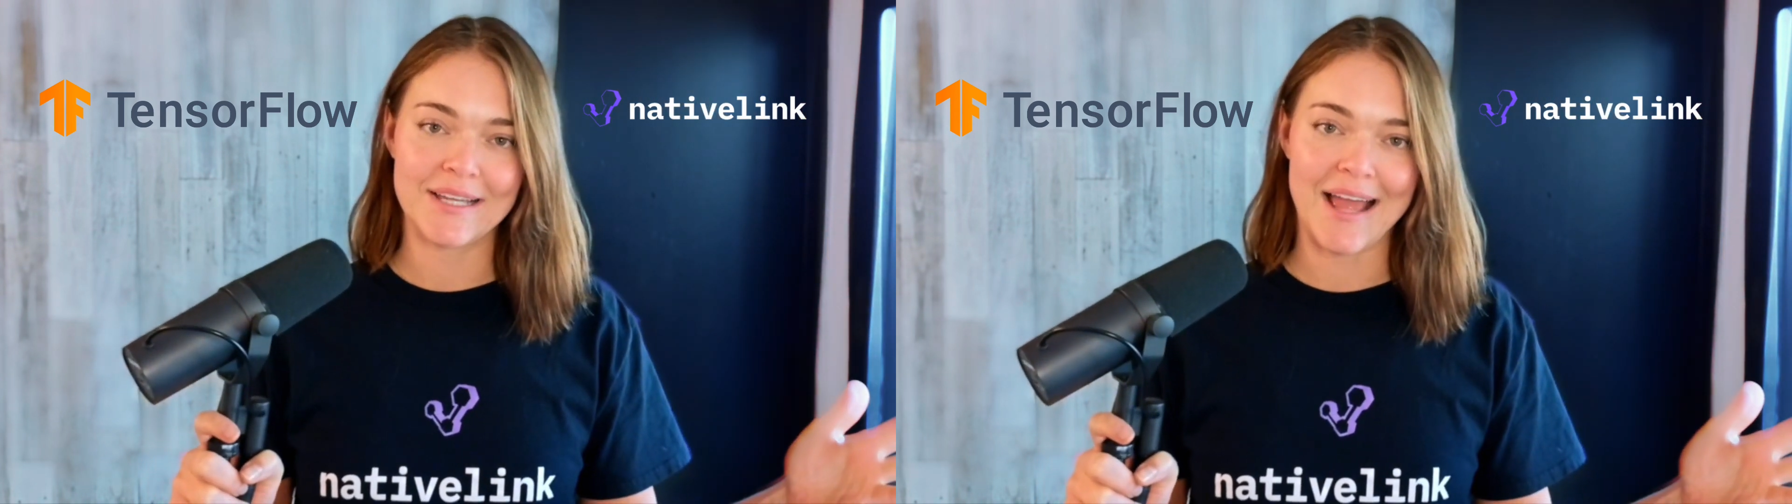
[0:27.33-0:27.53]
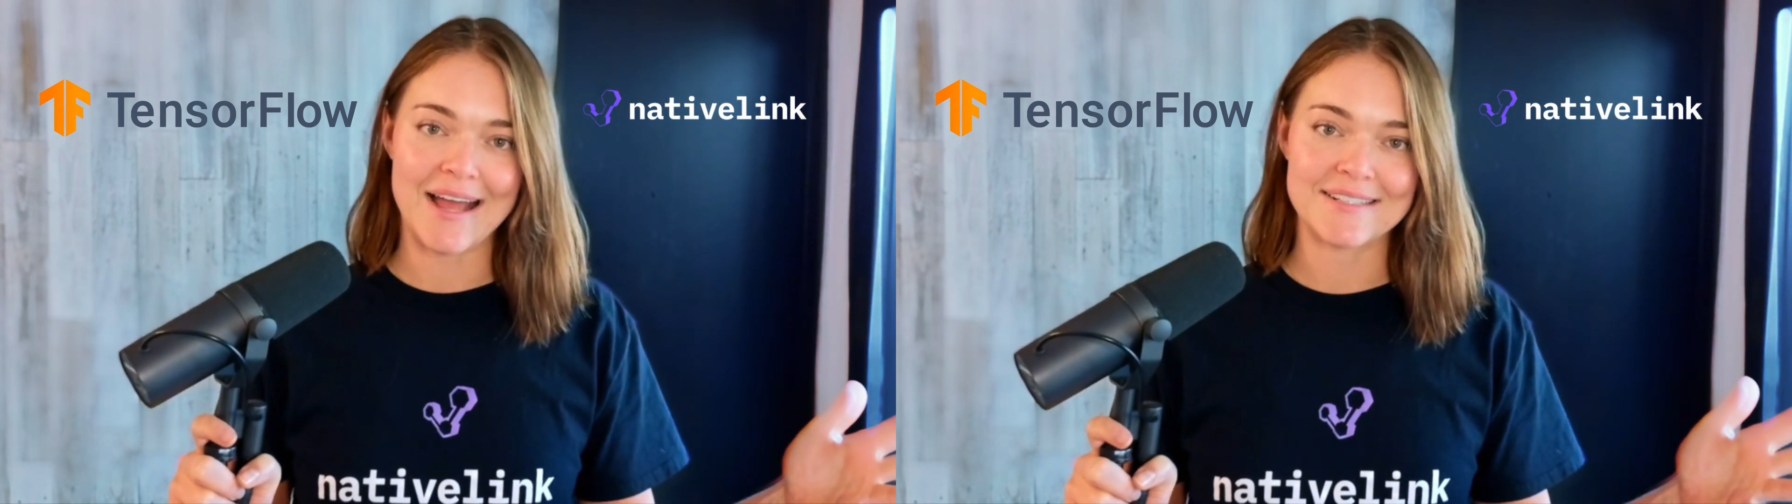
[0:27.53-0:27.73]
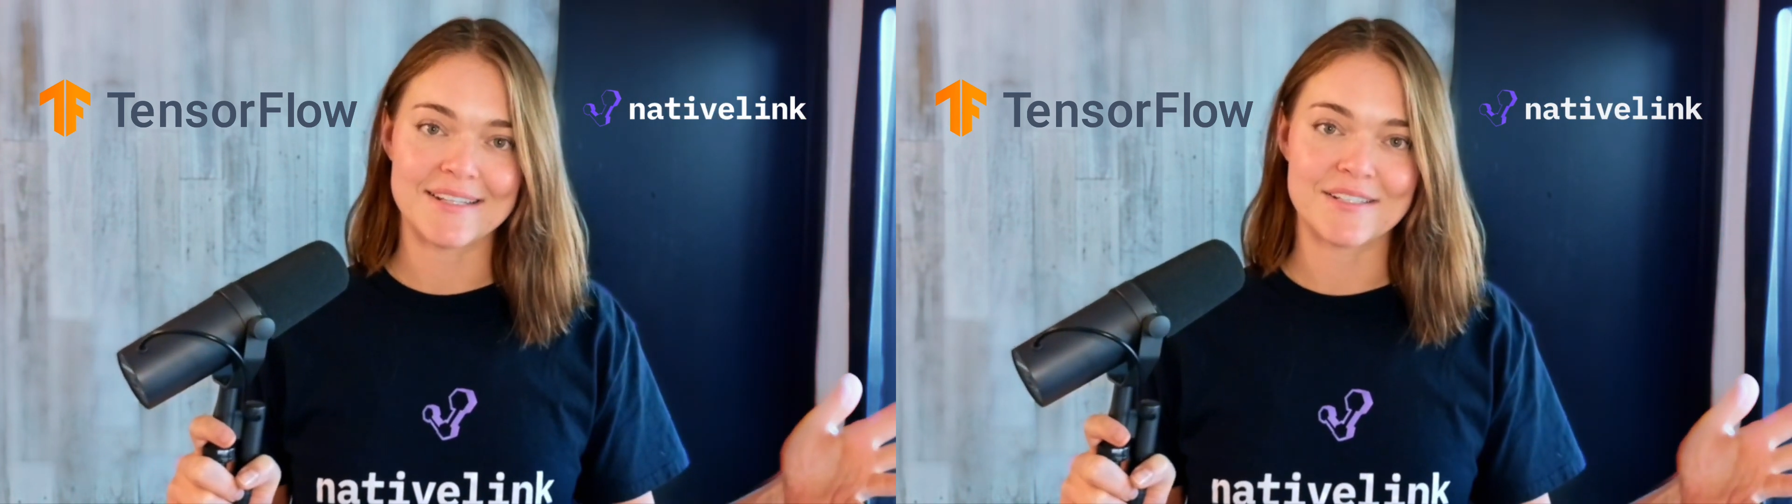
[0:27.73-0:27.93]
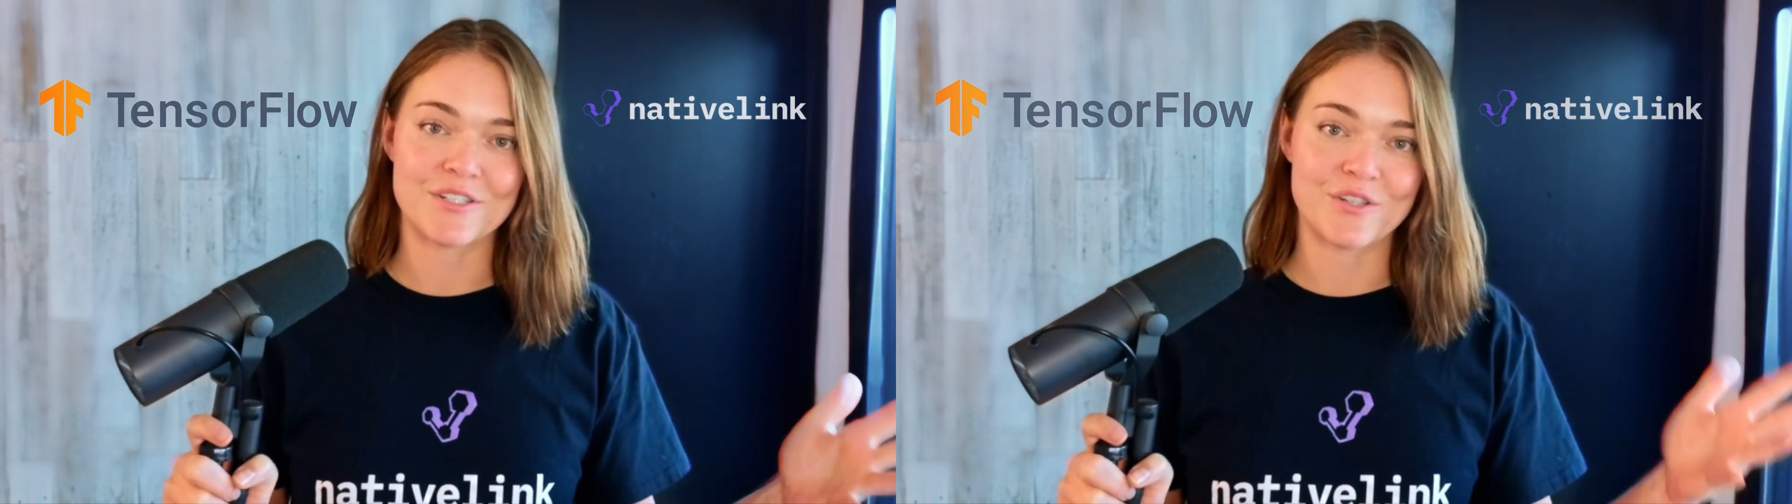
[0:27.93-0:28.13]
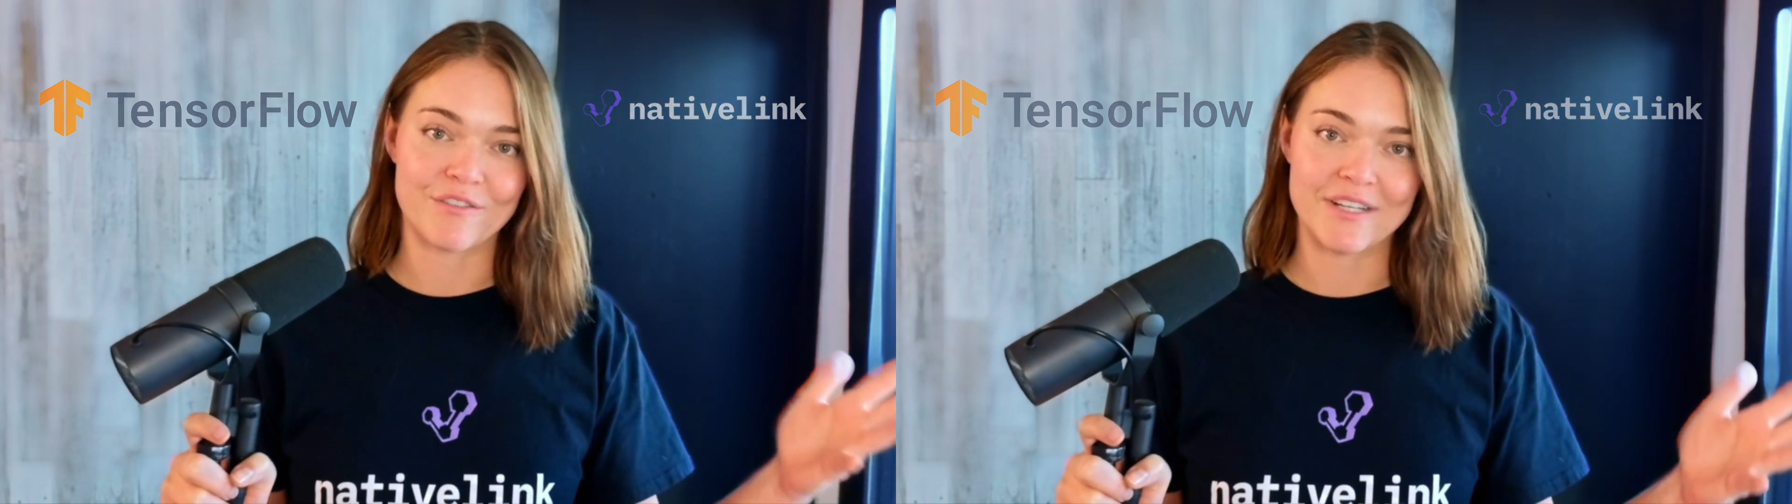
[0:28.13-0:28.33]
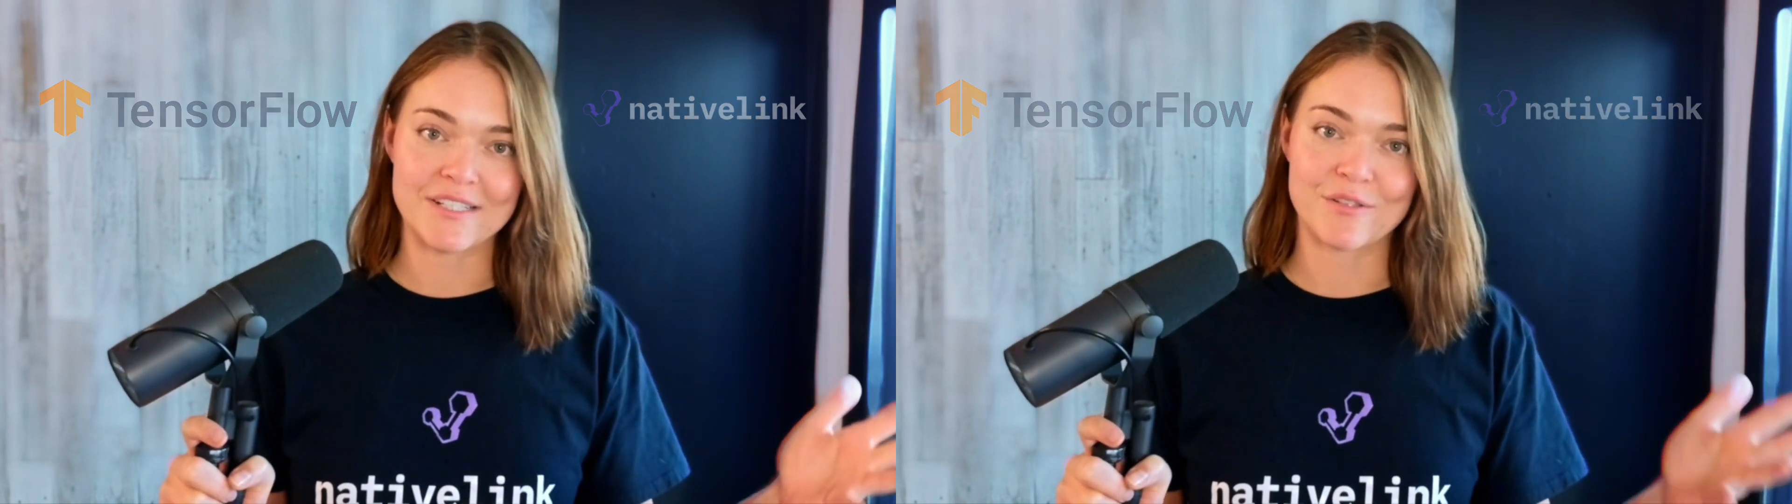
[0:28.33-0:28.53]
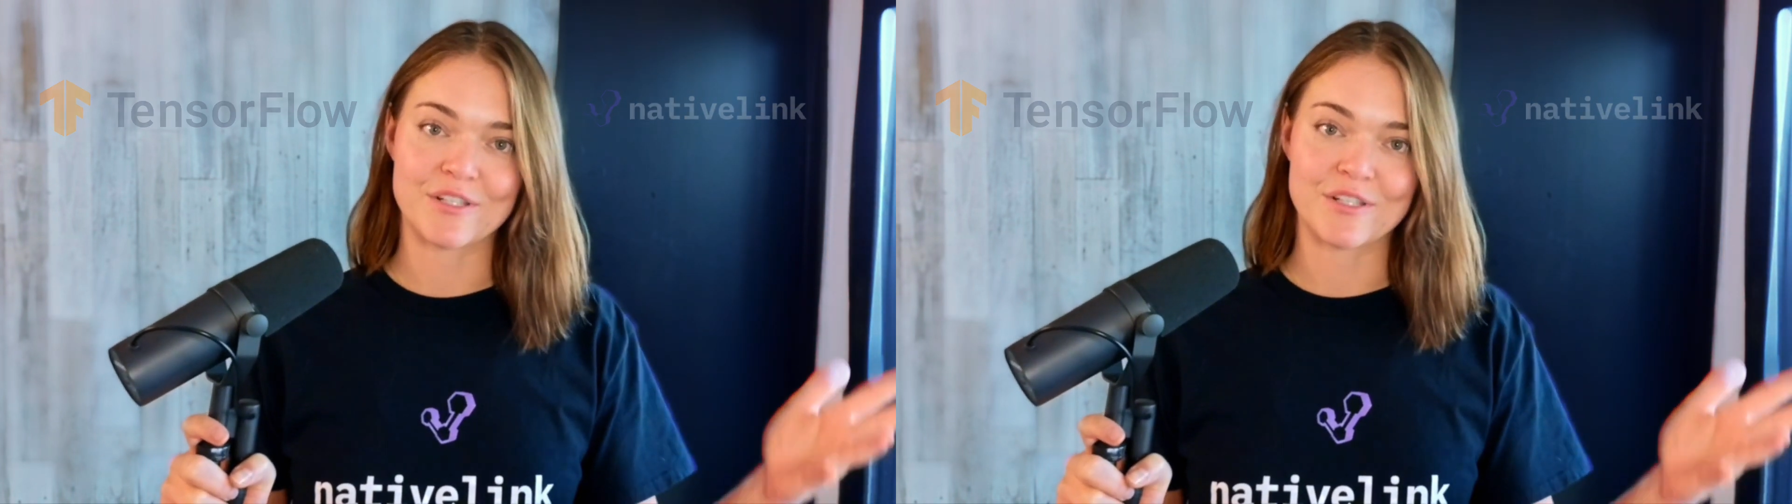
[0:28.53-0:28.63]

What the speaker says: has this service,